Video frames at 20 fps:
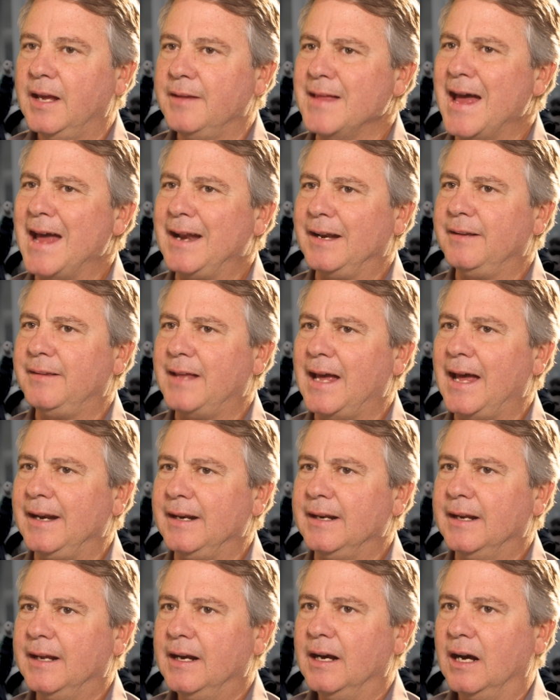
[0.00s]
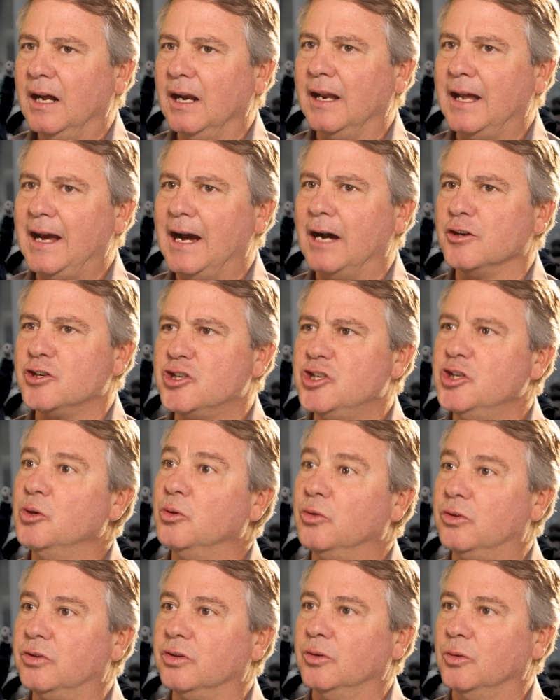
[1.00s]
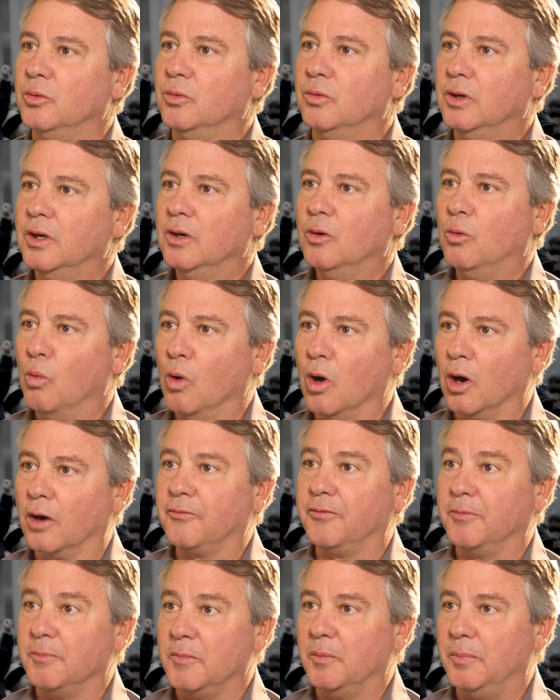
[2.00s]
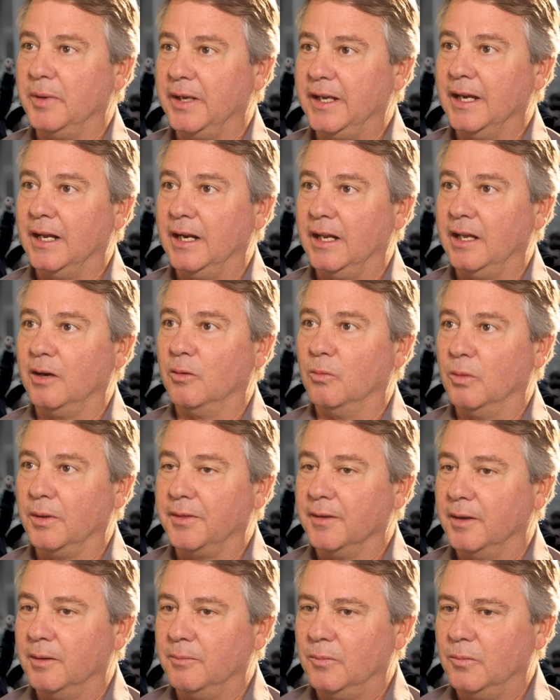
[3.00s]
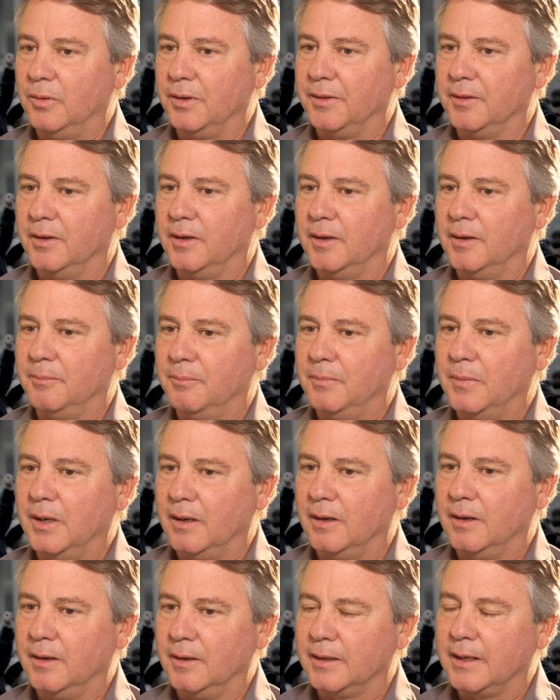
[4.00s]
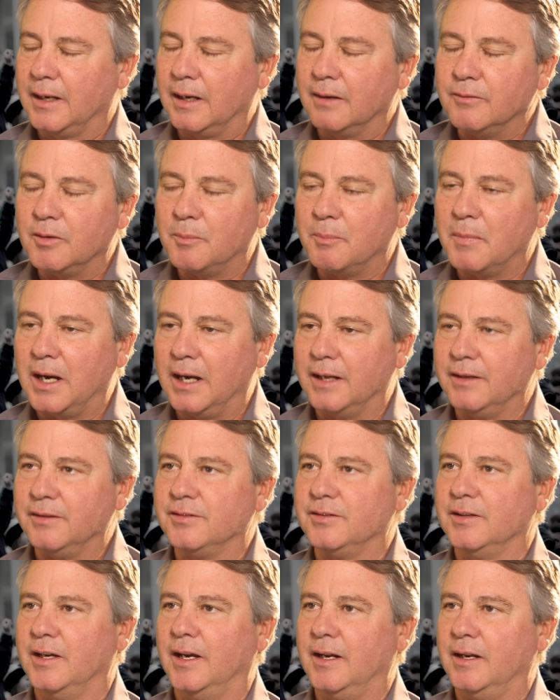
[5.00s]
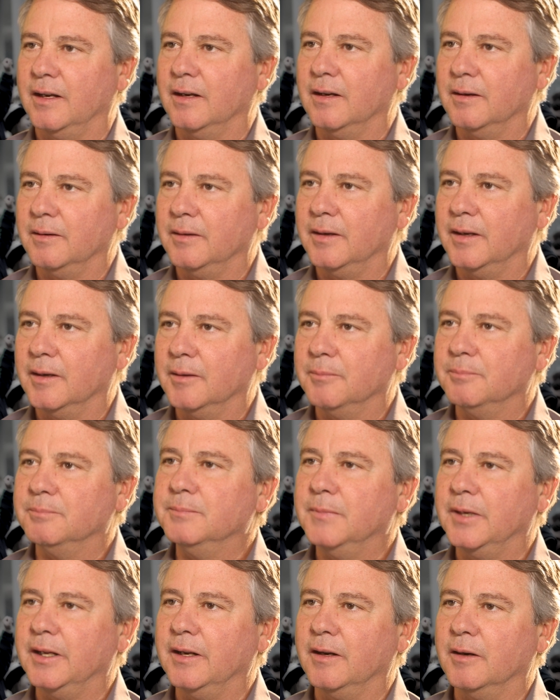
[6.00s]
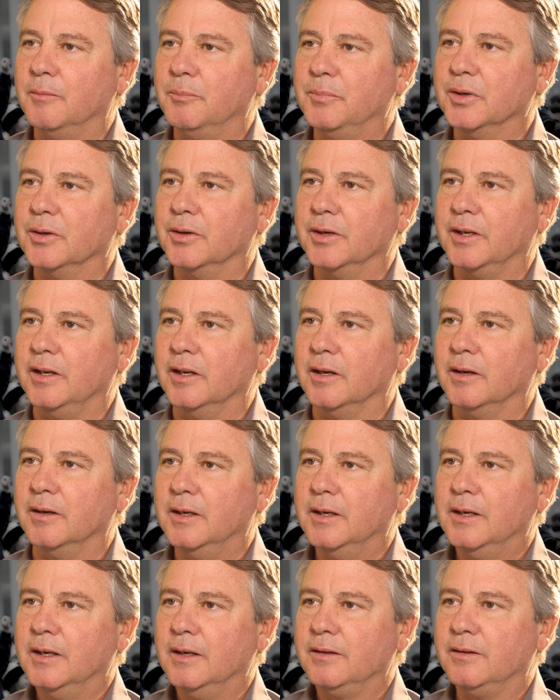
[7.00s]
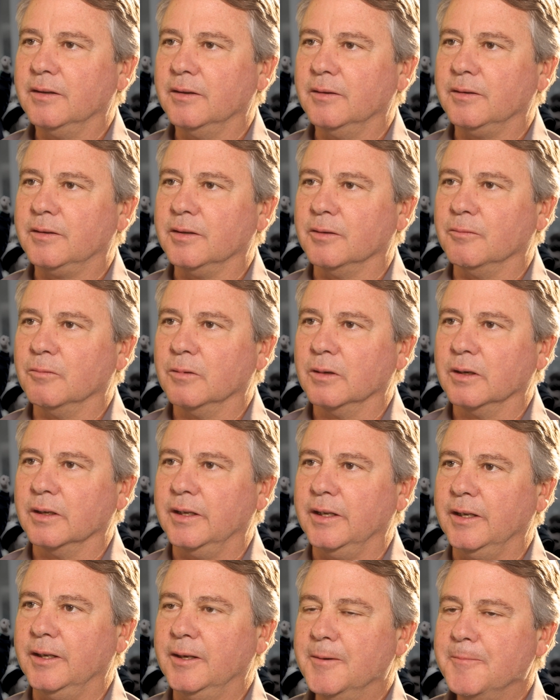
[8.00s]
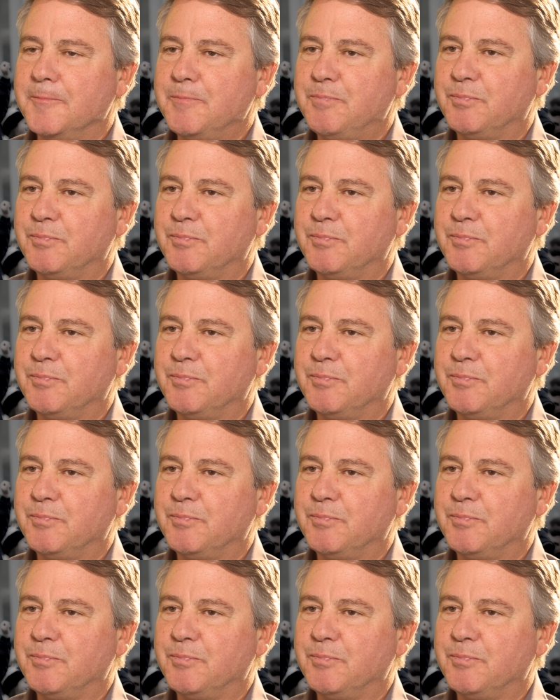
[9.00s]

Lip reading: that allows you to work from the beginning with a kind of a mindset and an ability to really